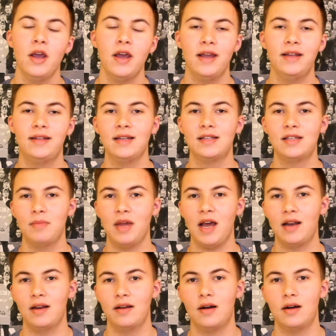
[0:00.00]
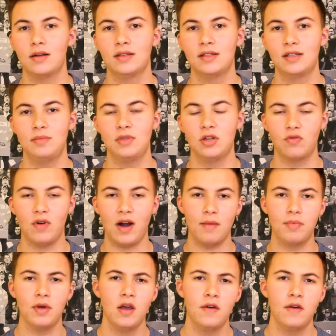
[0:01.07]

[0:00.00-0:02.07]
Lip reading: It did seem that Alan Hutton seemed to grab